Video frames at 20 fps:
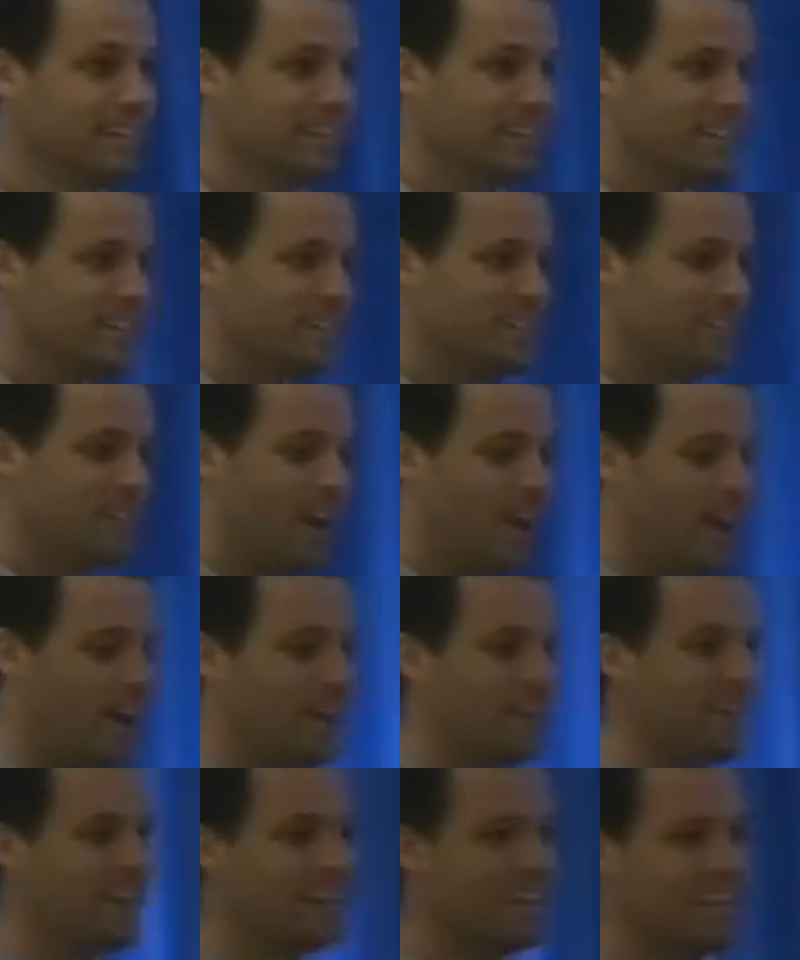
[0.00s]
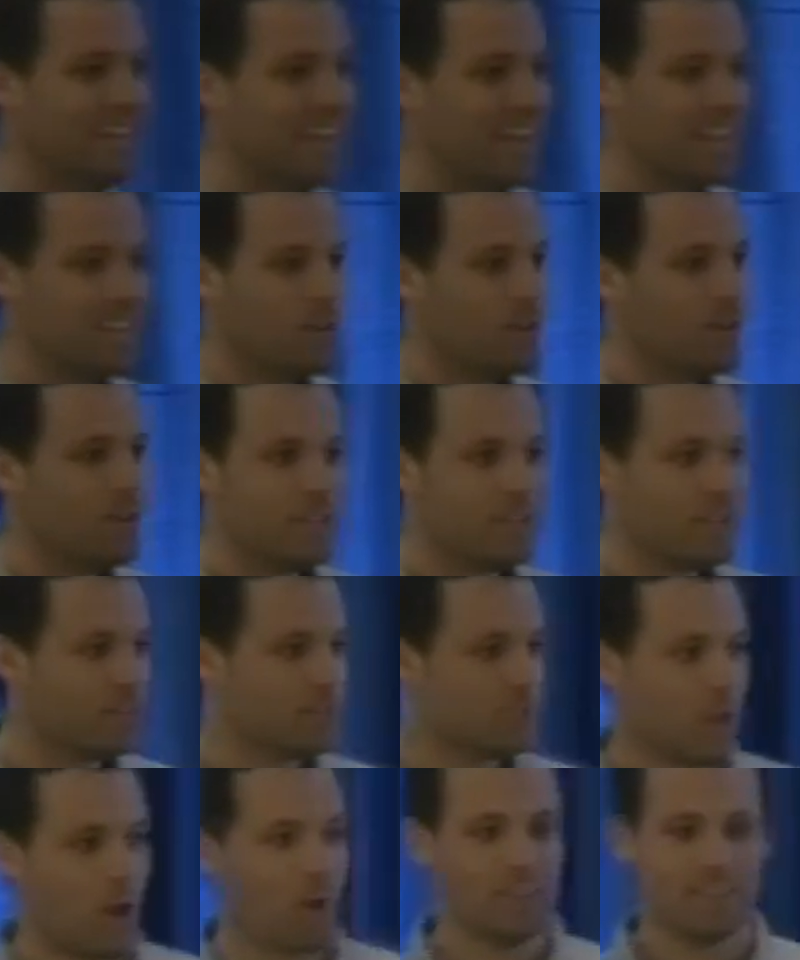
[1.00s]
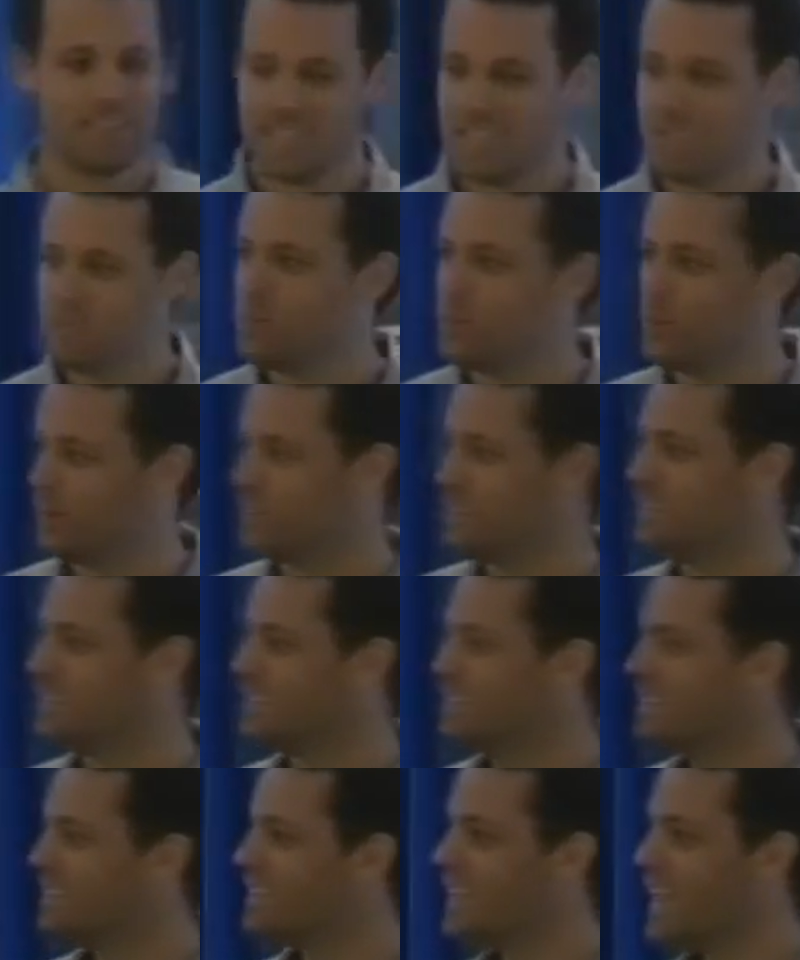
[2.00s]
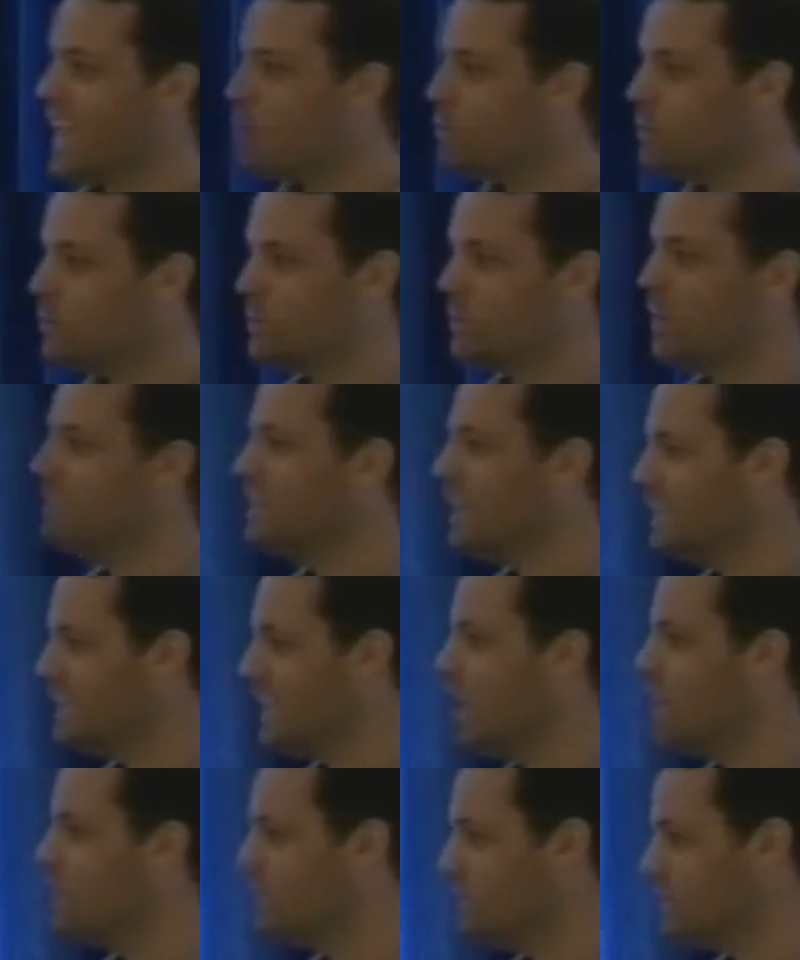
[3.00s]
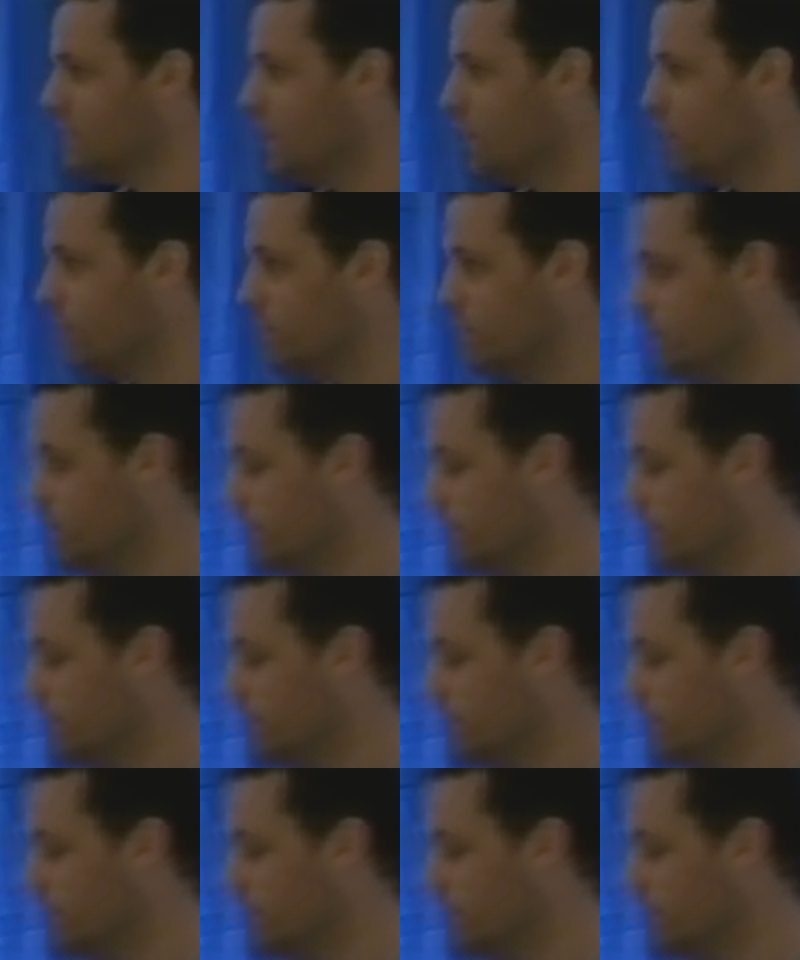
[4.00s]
So that's all you can control is the inputs. The output's going to take care of itself.